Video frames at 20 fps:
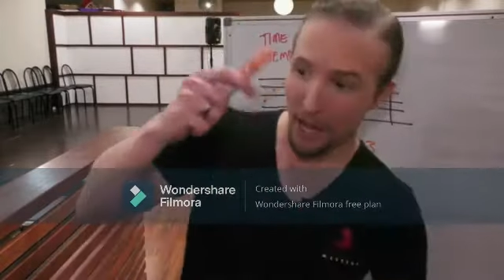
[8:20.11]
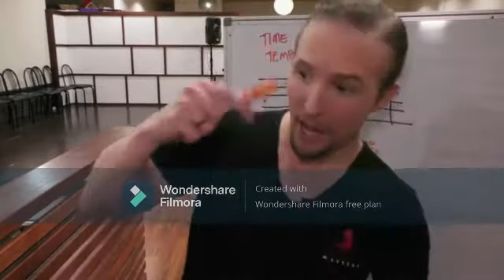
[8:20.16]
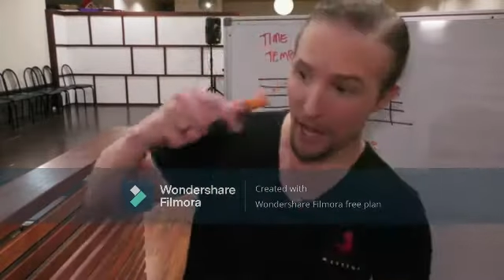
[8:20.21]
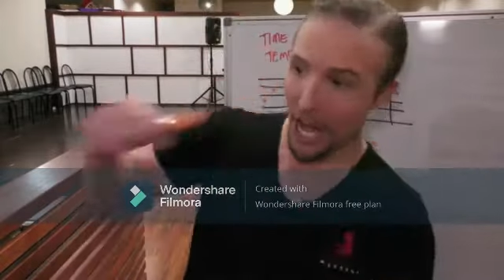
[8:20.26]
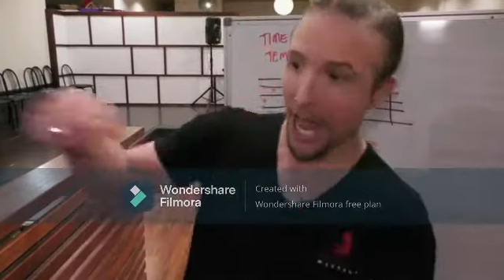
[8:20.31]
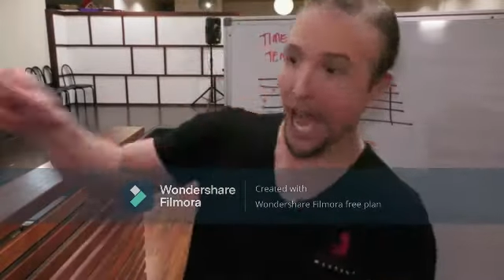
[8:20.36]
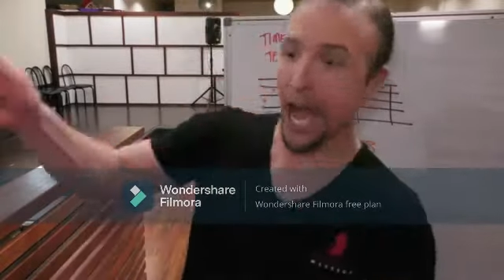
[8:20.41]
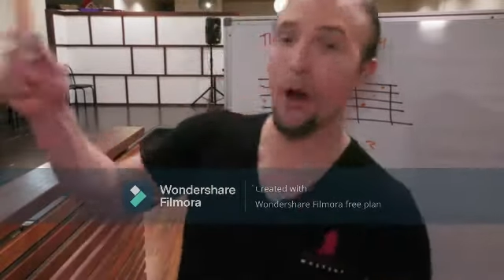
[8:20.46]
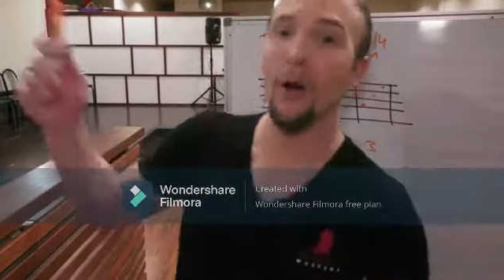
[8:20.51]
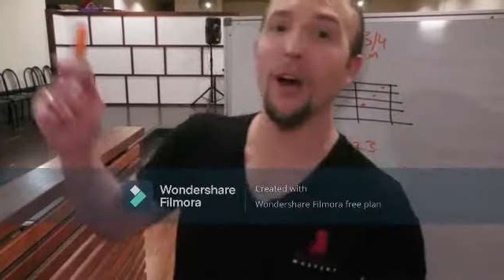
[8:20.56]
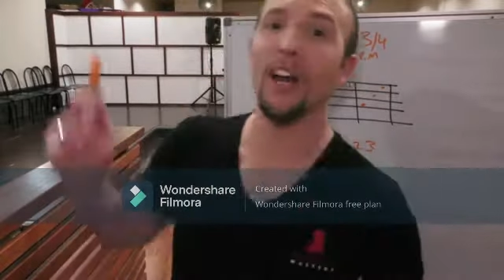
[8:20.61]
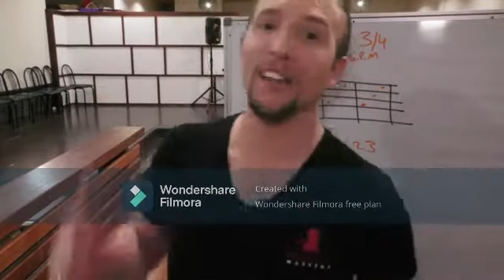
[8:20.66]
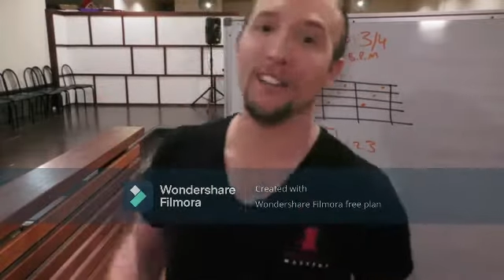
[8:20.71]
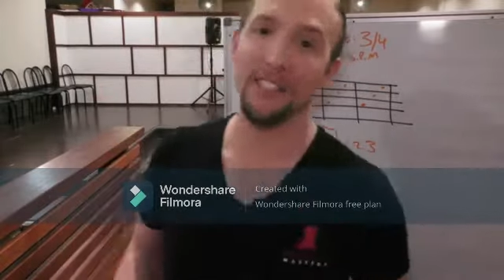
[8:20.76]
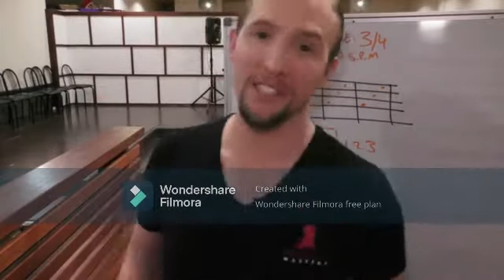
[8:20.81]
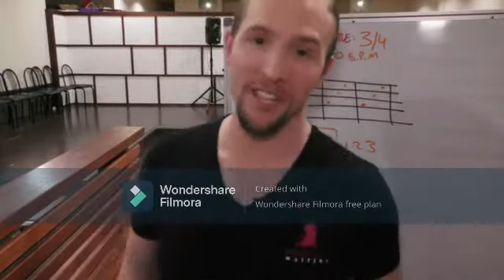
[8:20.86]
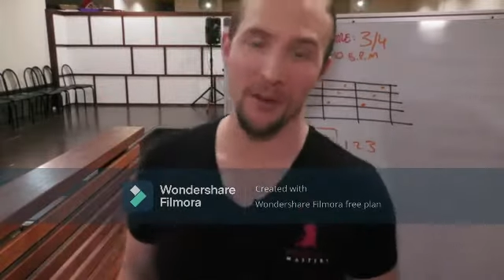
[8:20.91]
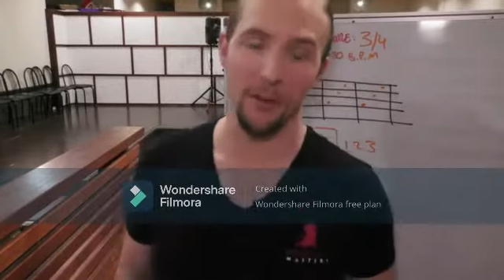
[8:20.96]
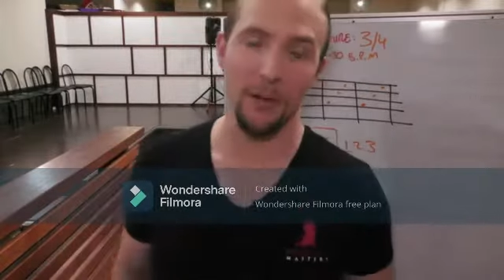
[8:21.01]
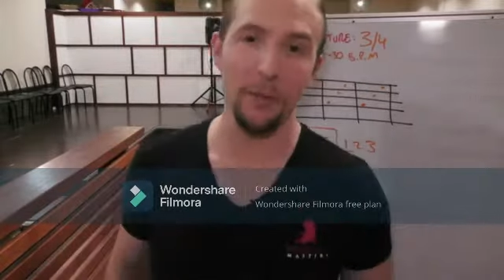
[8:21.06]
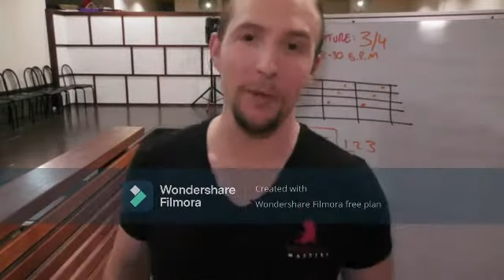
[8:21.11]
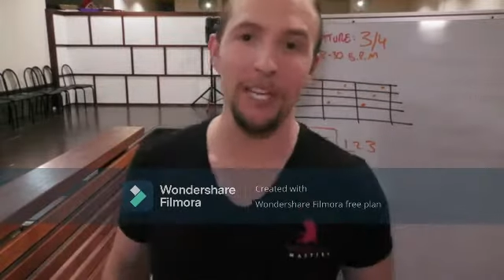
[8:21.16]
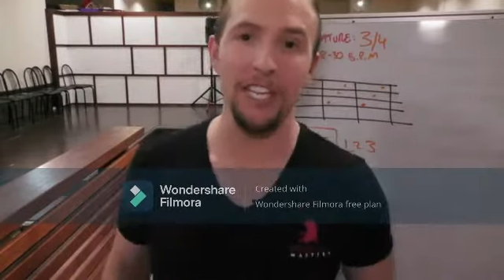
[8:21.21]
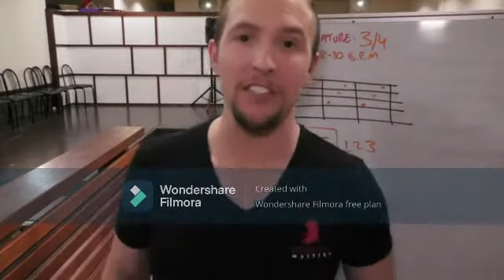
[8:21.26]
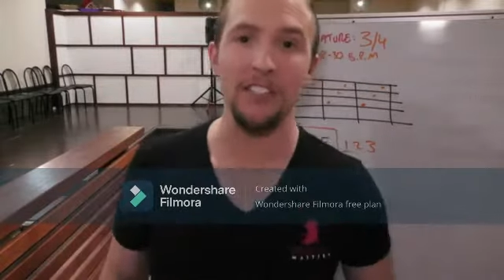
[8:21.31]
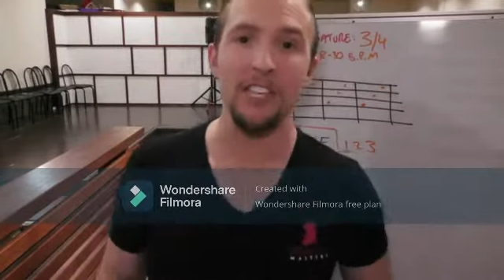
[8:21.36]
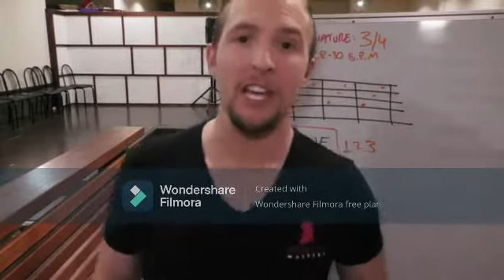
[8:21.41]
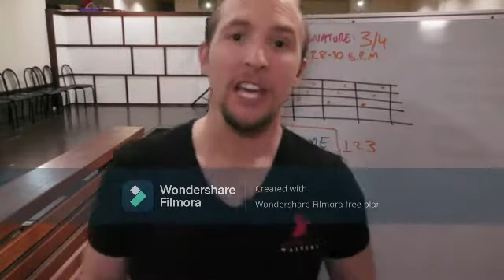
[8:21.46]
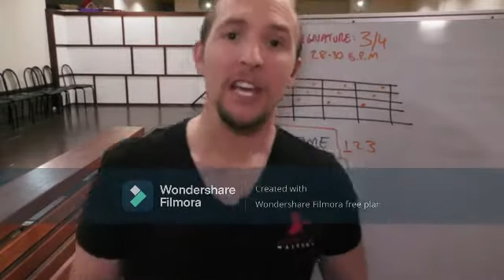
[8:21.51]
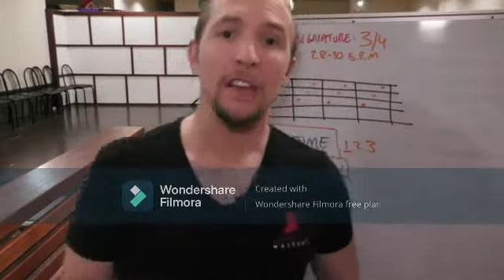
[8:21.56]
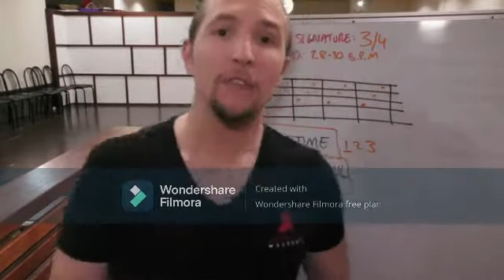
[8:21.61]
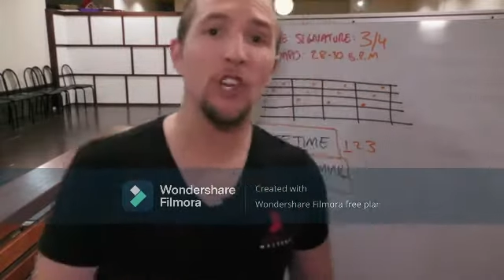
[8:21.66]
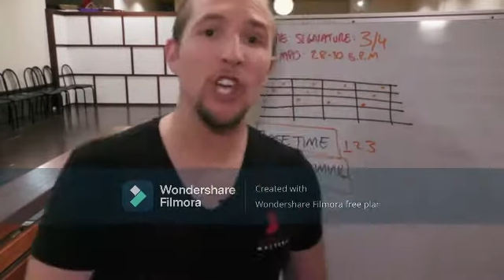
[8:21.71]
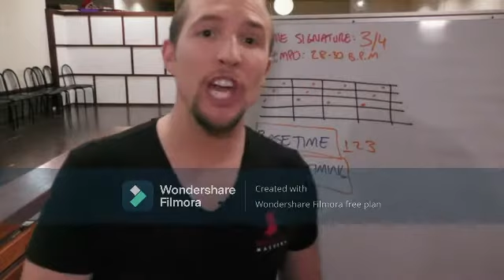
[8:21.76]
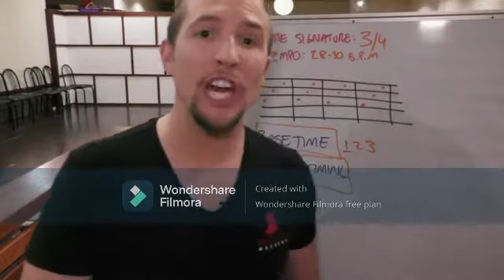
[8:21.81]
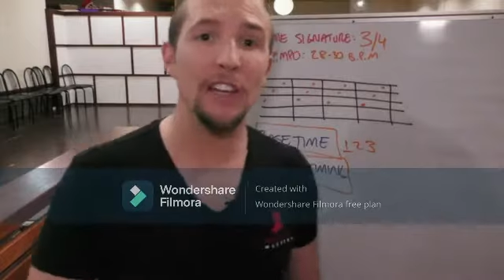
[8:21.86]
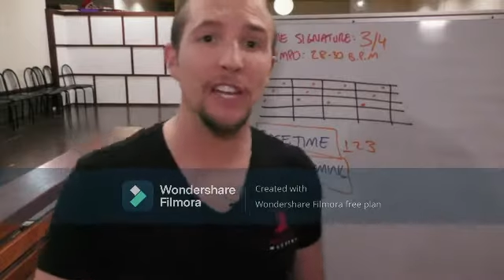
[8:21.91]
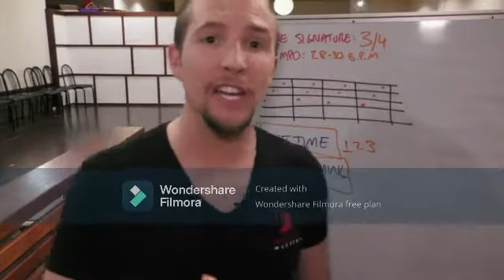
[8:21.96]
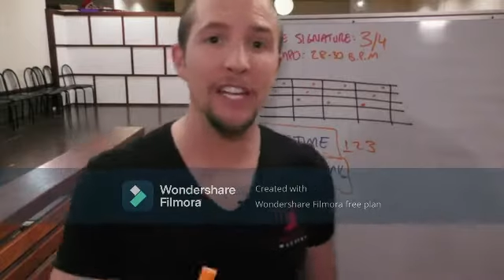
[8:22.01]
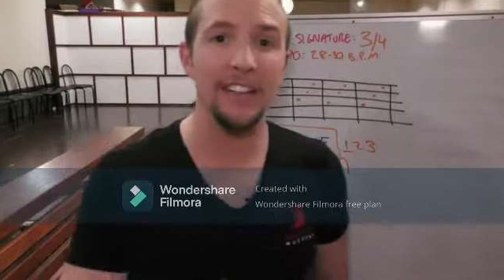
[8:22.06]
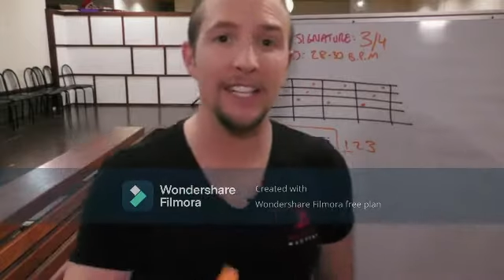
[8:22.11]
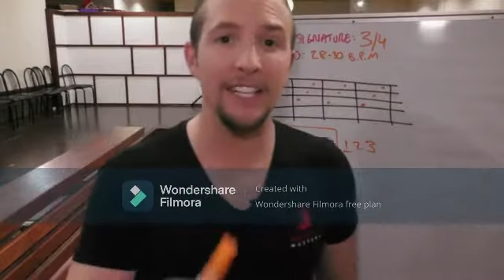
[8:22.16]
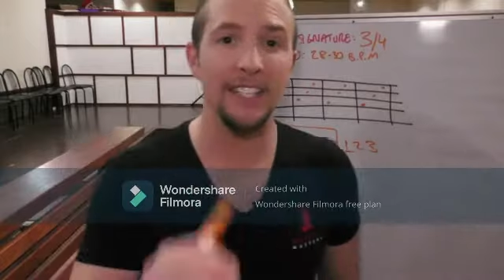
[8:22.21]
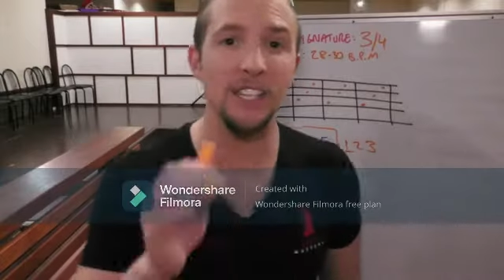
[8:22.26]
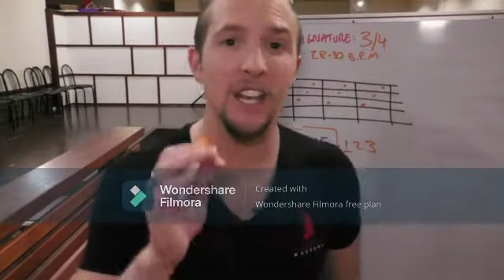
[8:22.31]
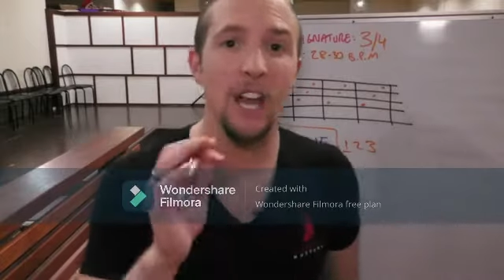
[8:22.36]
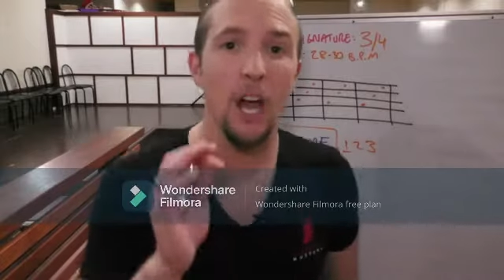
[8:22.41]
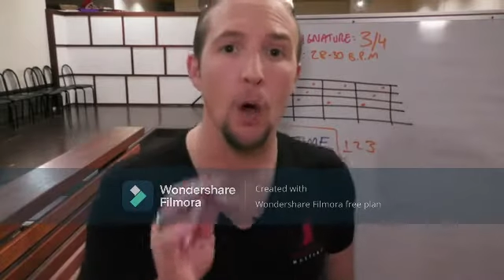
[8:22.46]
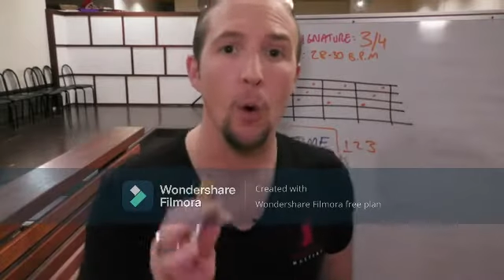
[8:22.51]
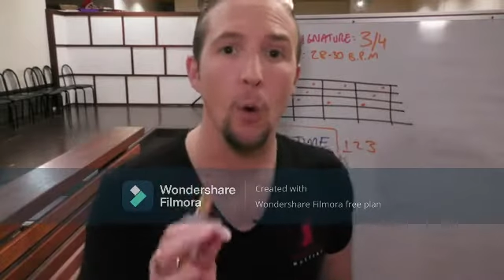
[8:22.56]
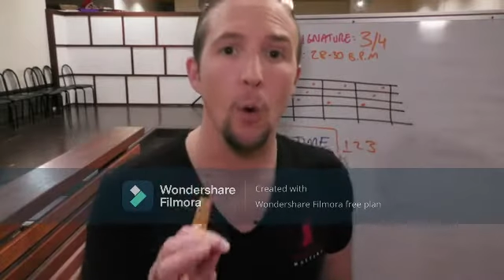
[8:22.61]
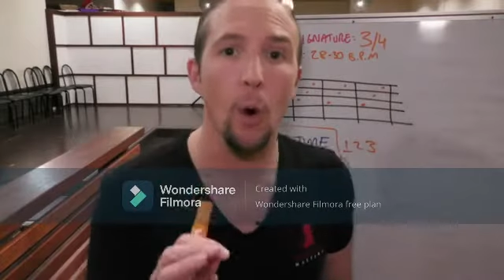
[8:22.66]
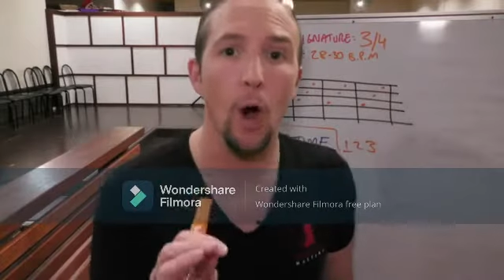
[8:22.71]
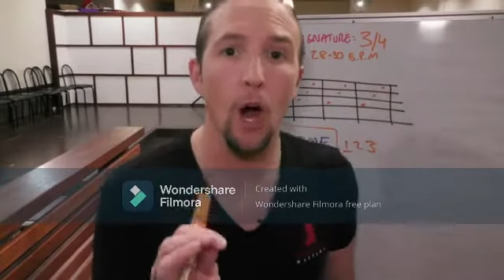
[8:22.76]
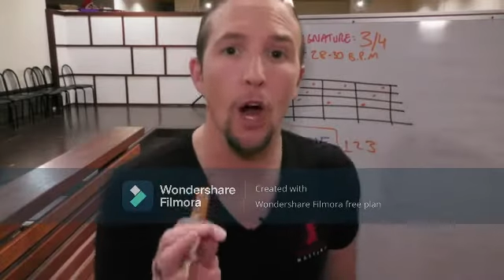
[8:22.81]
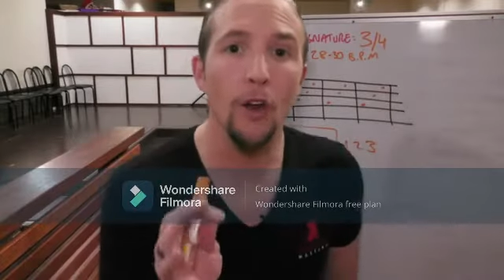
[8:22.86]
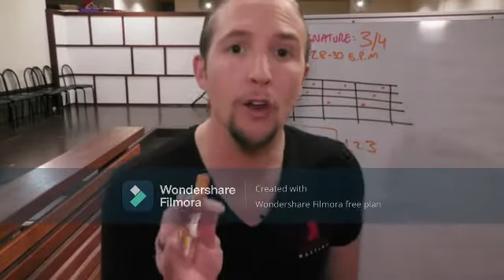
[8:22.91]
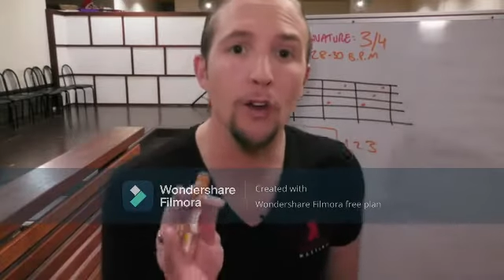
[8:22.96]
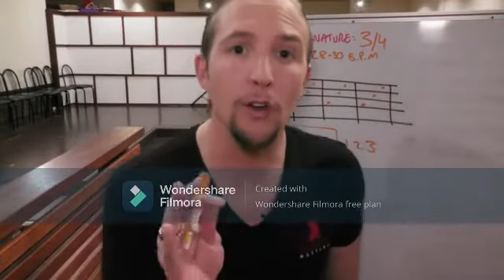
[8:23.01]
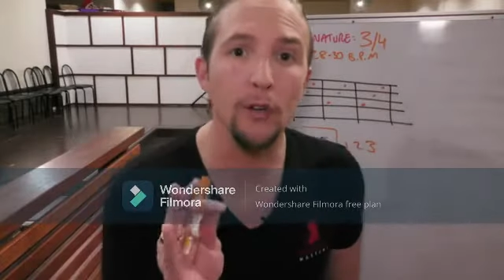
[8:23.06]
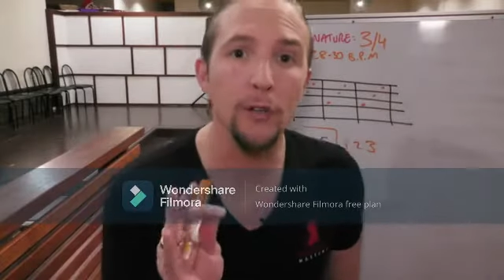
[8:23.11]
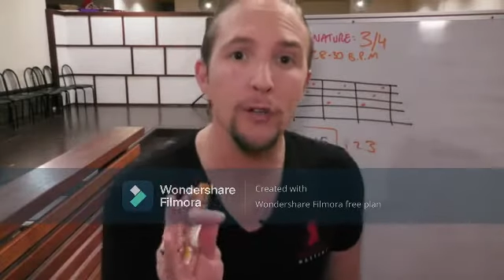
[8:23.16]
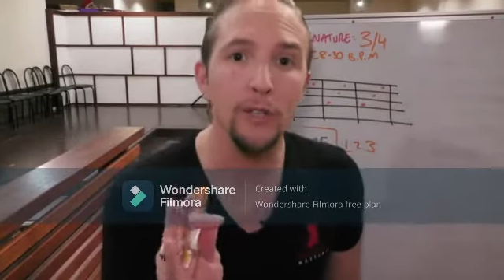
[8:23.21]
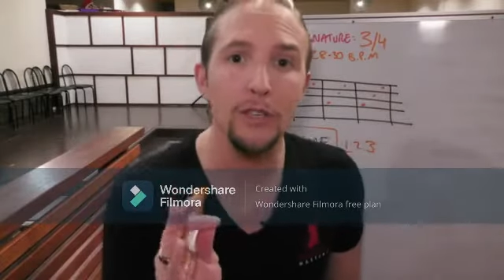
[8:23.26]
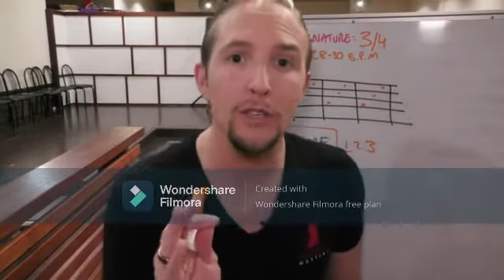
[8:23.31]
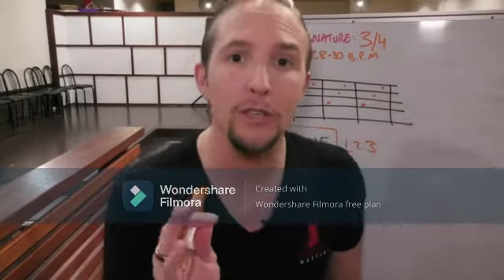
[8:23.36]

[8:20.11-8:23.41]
Now I understand what it means. If you count like this, 1,